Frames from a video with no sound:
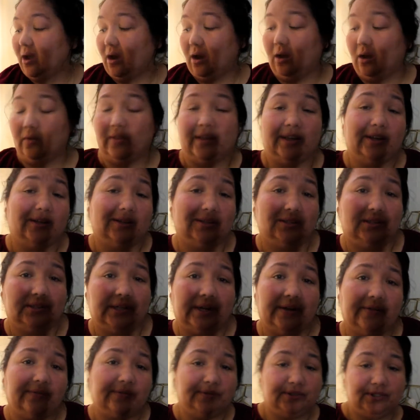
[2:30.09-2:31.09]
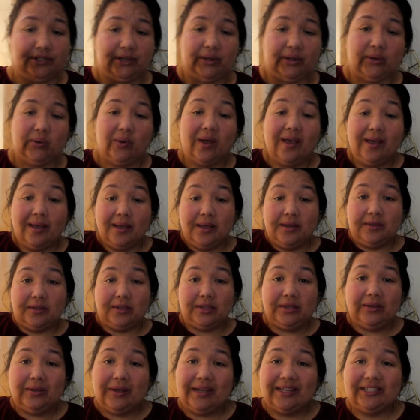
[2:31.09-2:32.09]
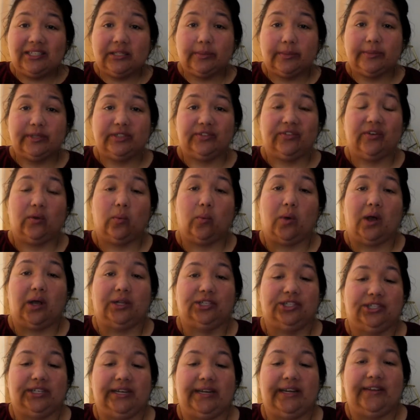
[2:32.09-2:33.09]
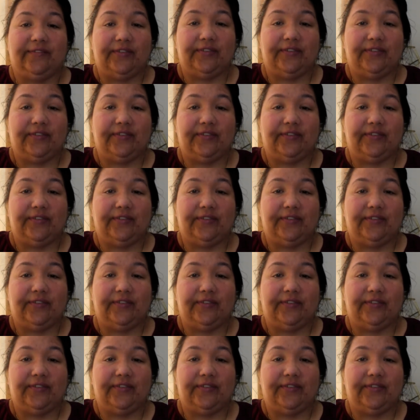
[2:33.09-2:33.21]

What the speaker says: all that good stuff. So thank you guys so much for watching.